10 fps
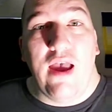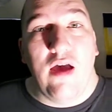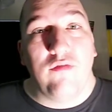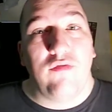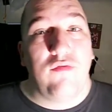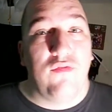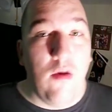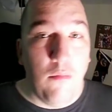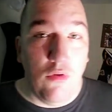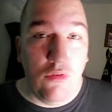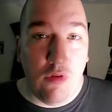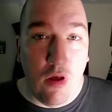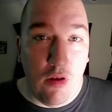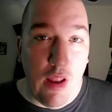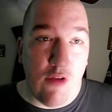have fumbles
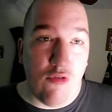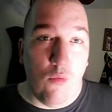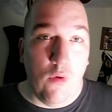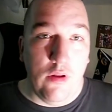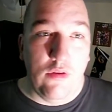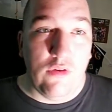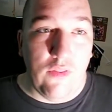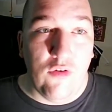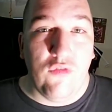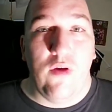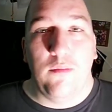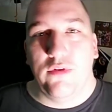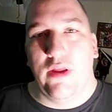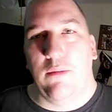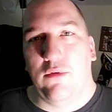on natural ones, and there's
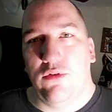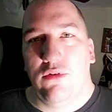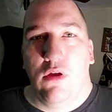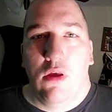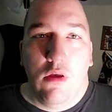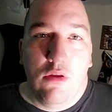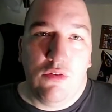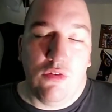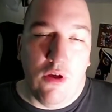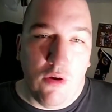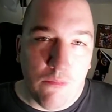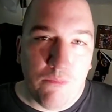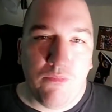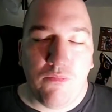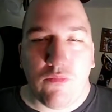fumble tables, so
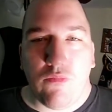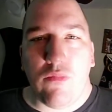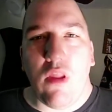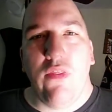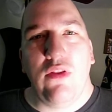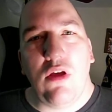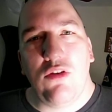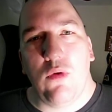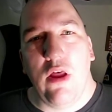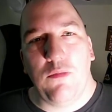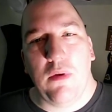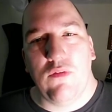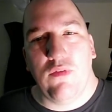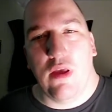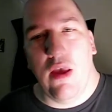that's also an
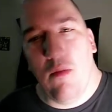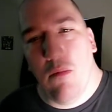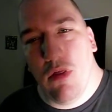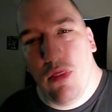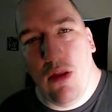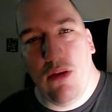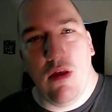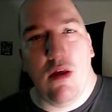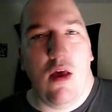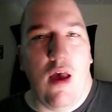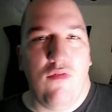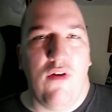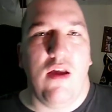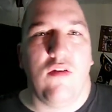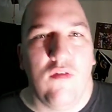aspect of the game that I
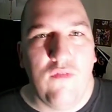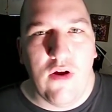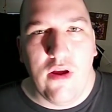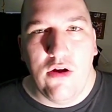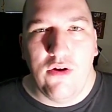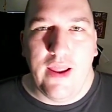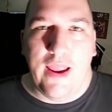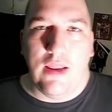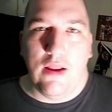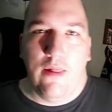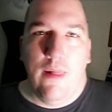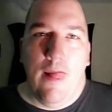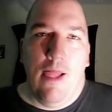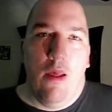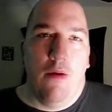find very entertaining.
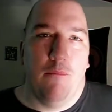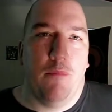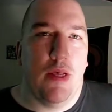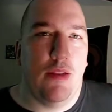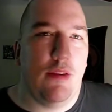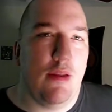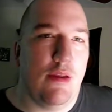But